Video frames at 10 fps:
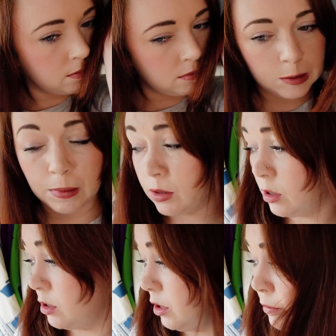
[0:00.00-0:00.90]
It smells
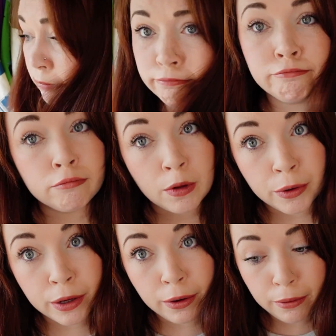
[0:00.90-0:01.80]
good too.
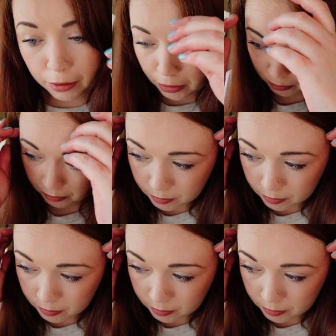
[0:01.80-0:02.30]
Okie dokie.